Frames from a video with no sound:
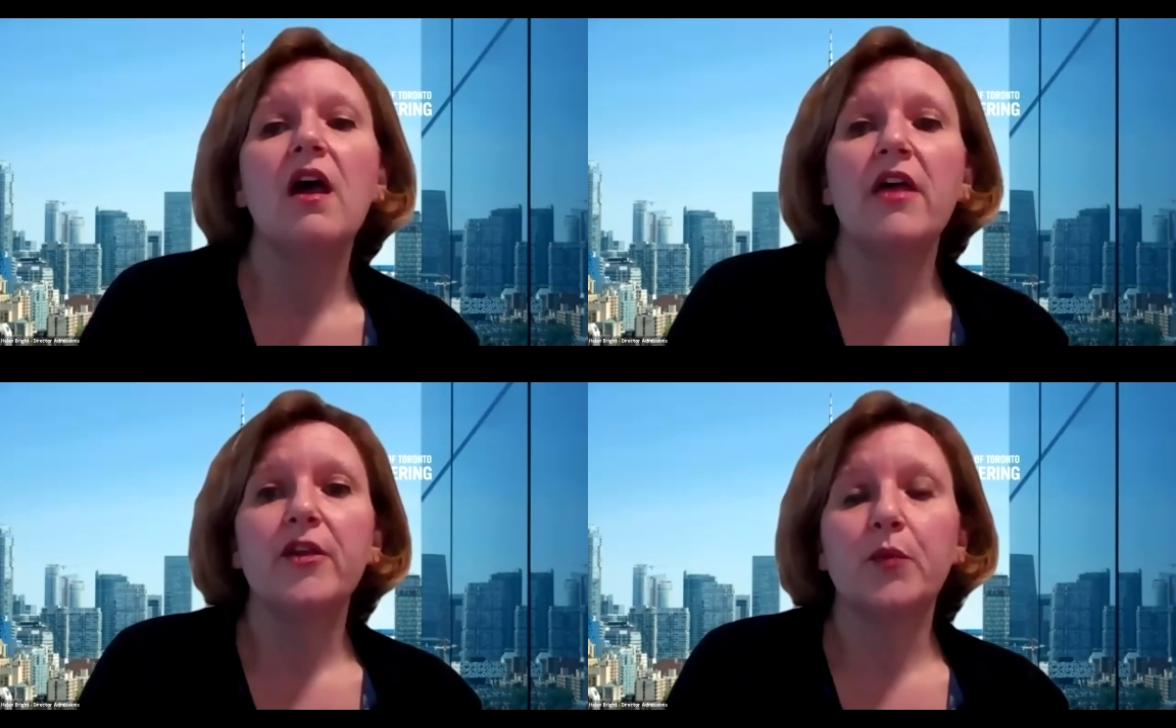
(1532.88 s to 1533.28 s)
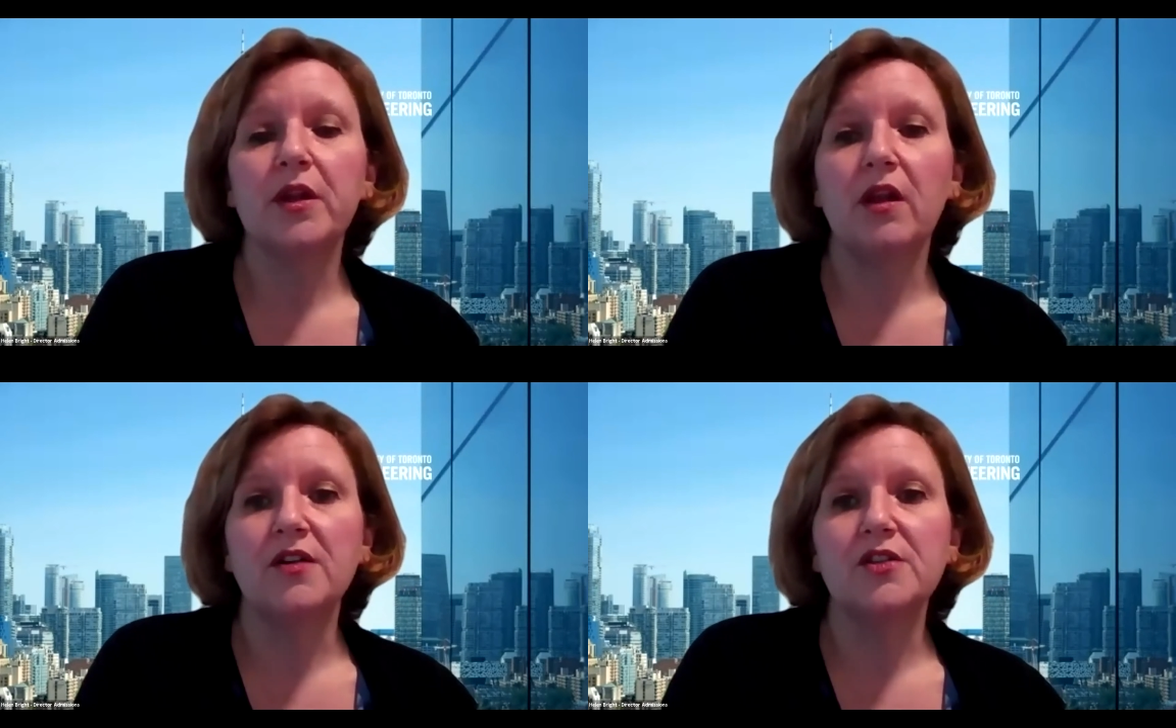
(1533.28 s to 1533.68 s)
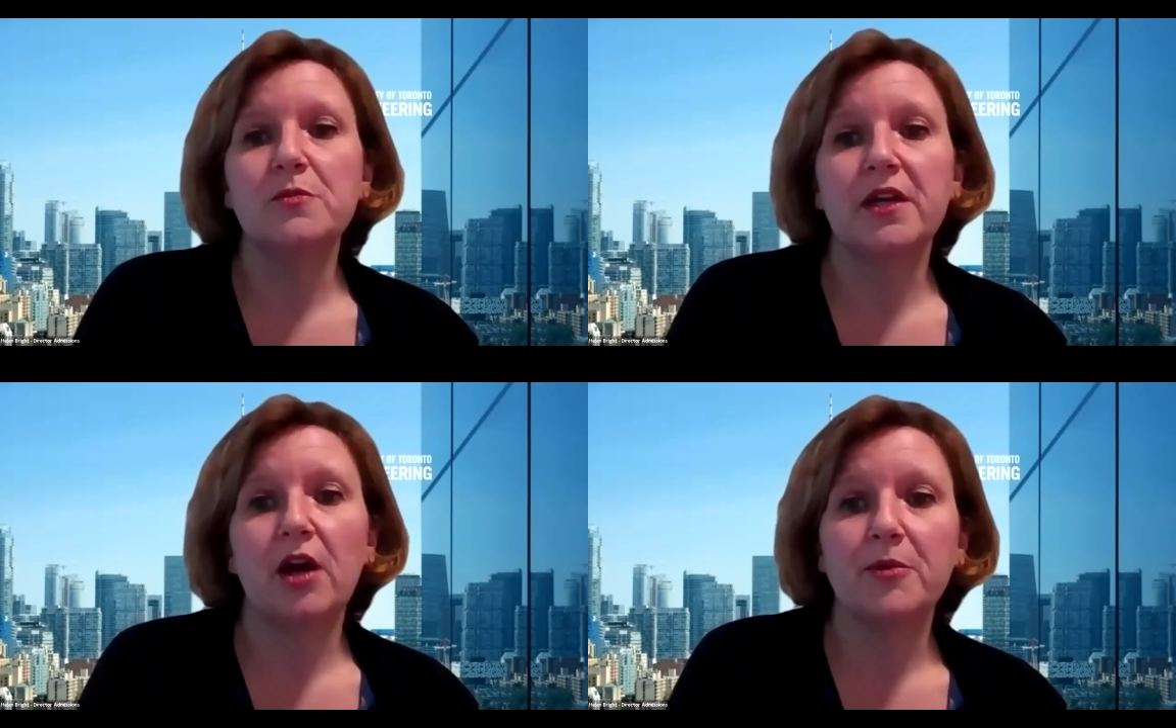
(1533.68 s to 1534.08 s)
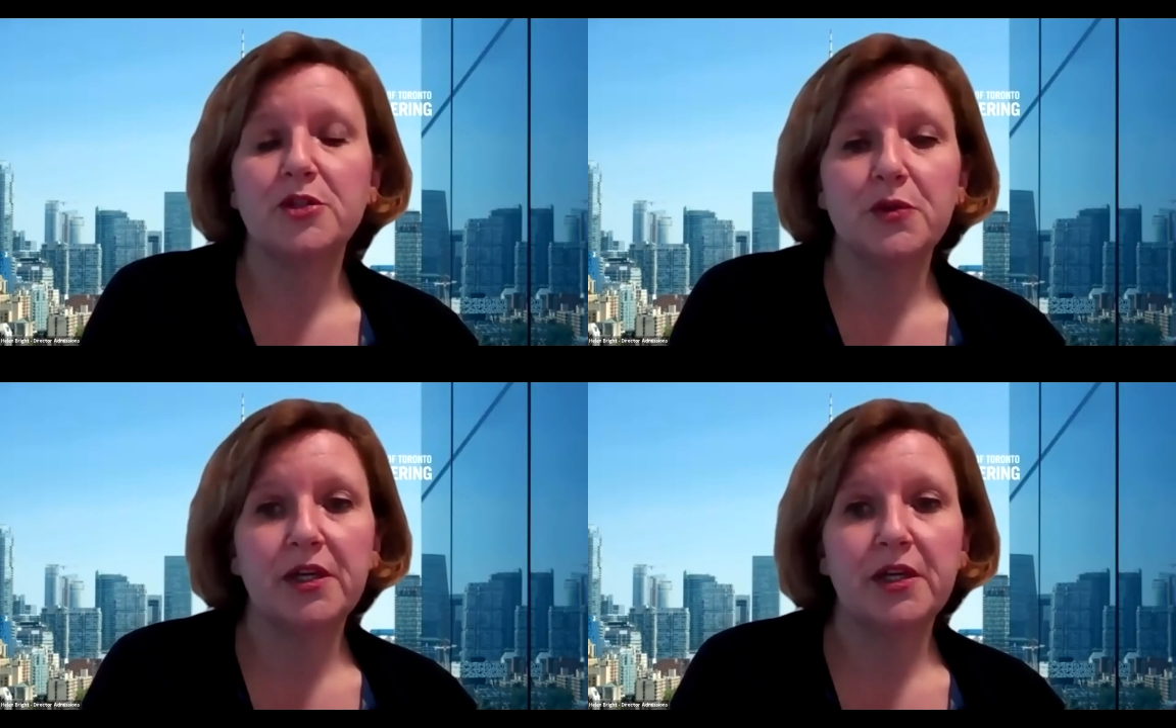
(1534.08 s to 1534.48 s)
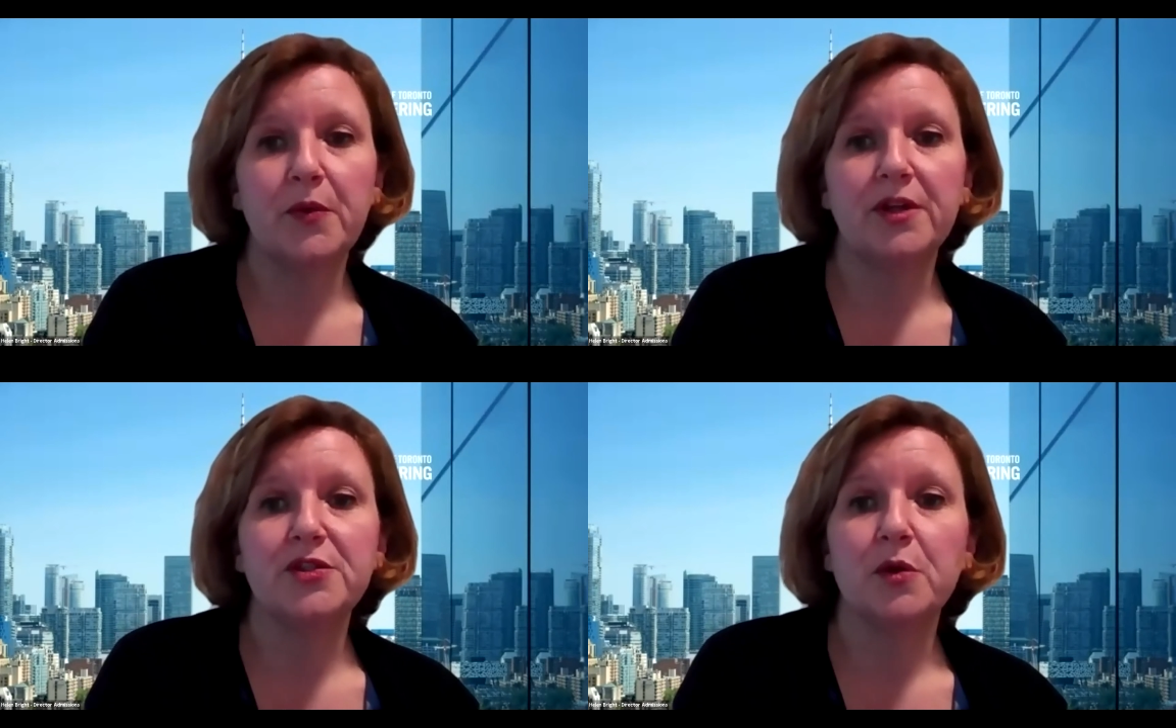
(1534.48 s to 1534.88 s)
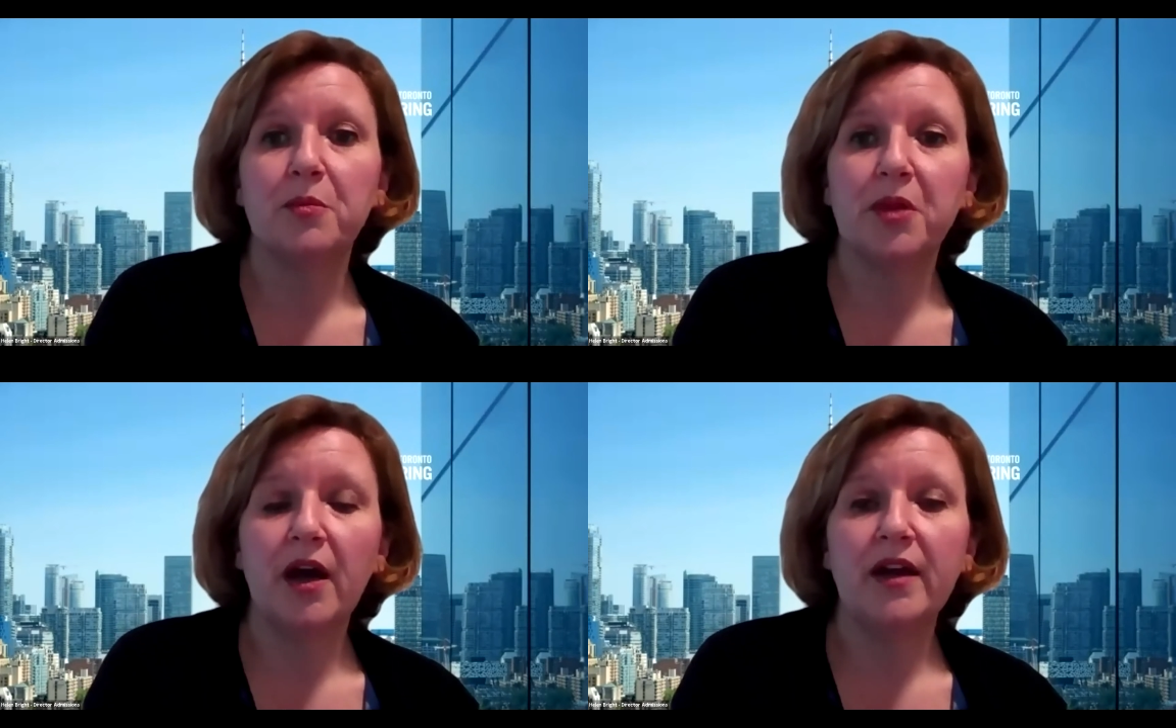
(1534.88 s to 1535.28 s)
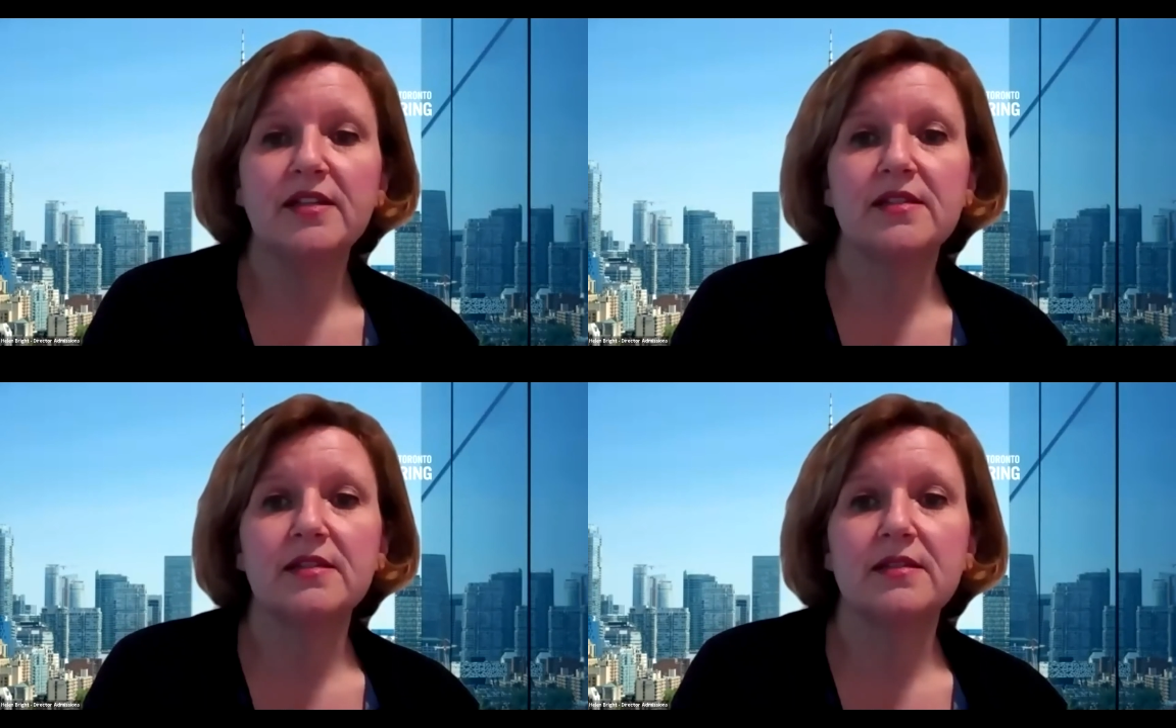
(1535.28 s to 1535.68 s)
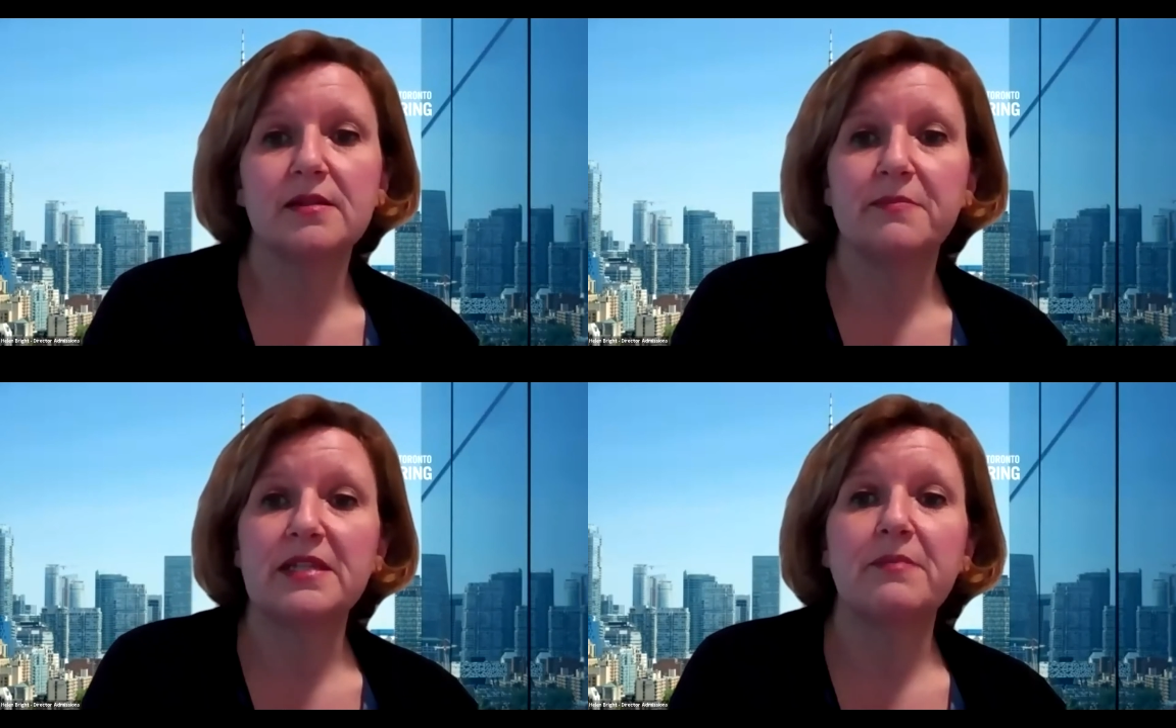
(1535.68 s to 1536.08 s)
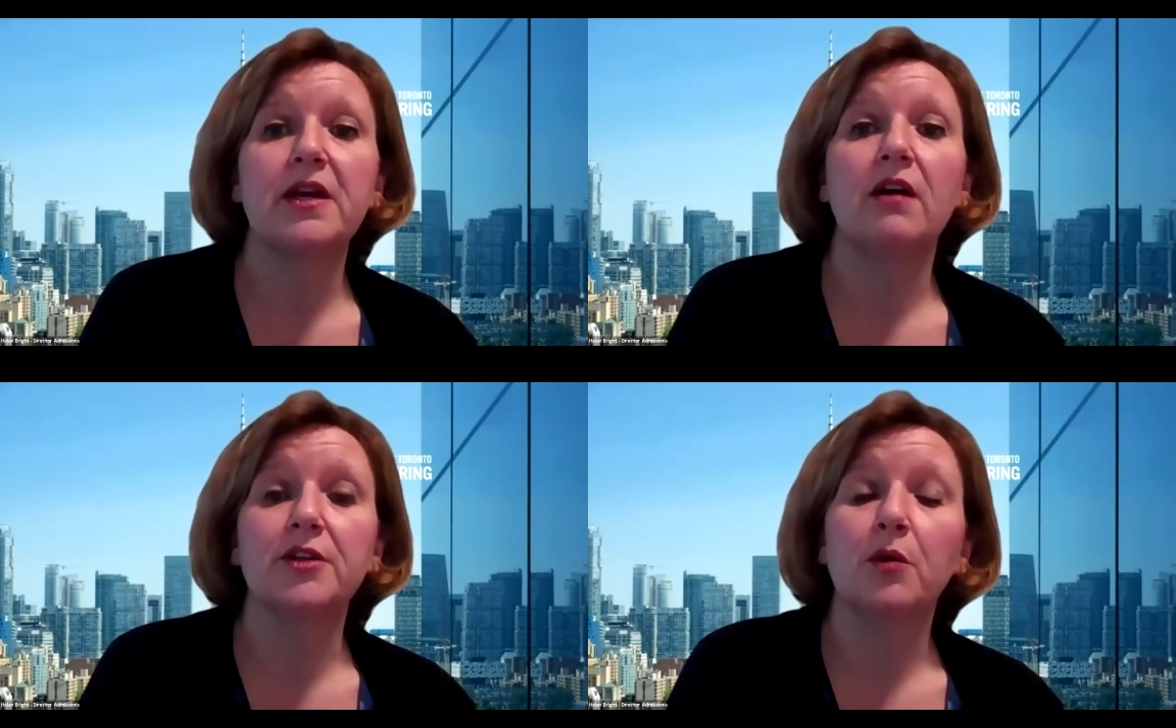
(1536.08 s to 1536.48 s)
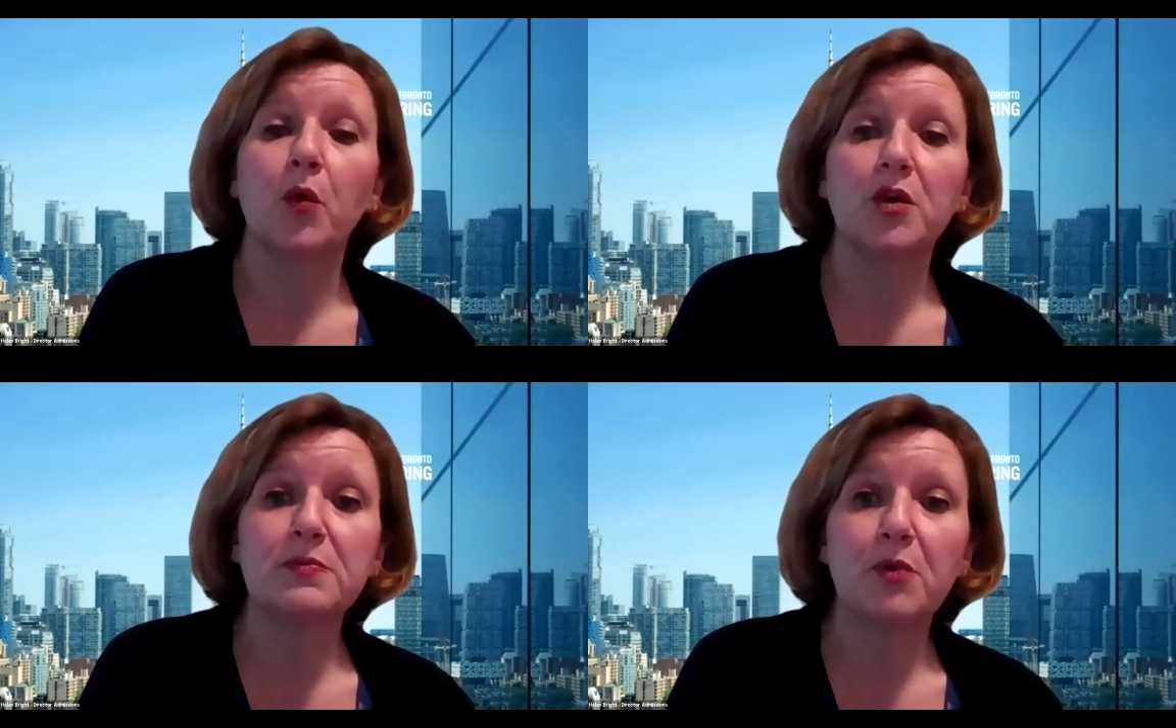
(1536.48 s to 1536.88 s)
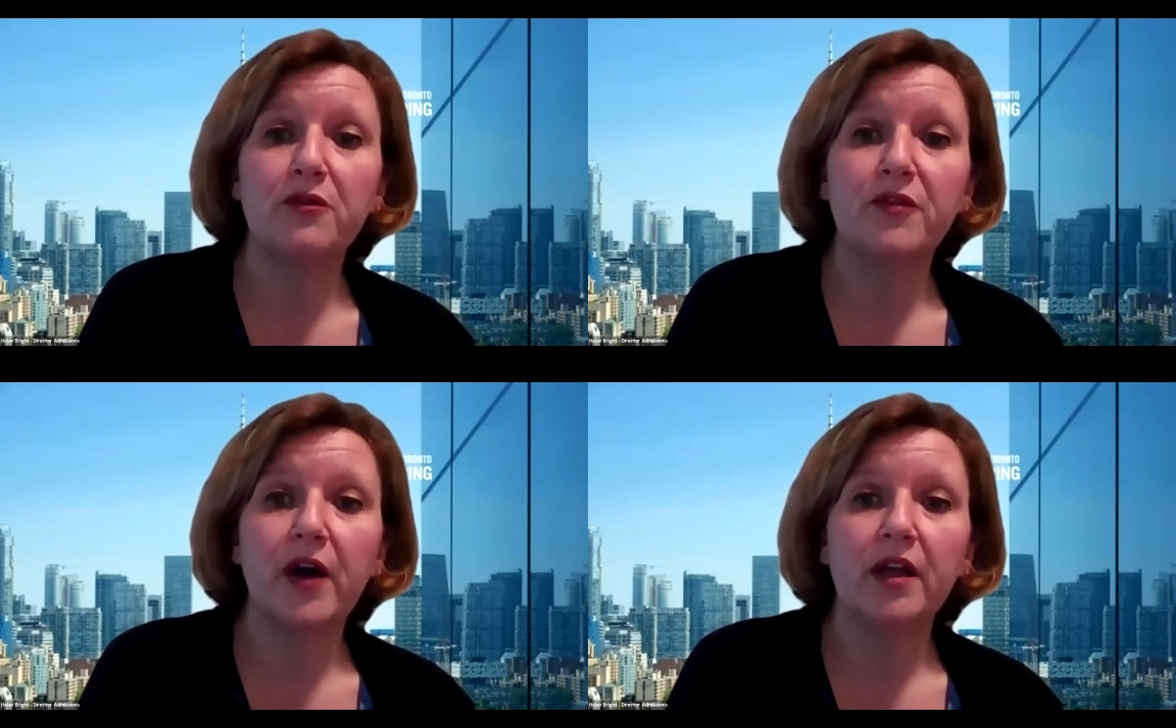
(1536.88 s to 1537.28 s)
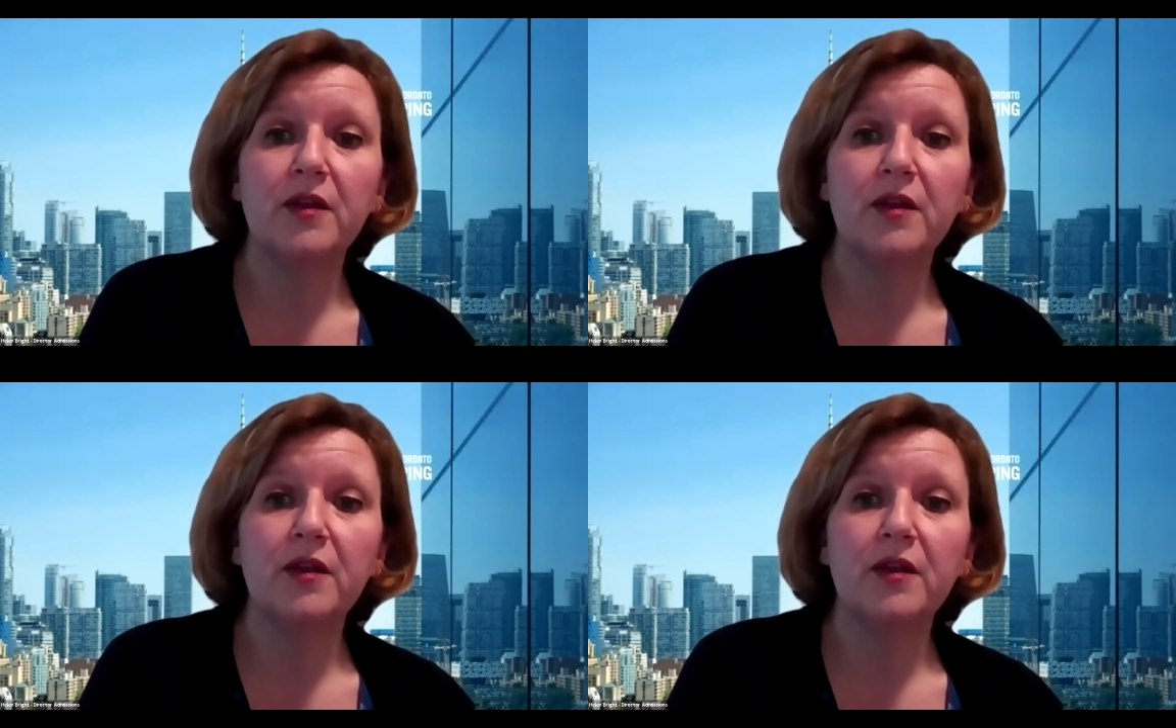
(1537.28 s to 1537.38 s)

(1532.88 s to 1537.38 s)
There will also be an opportunity once you apply to submit something called an awards profile,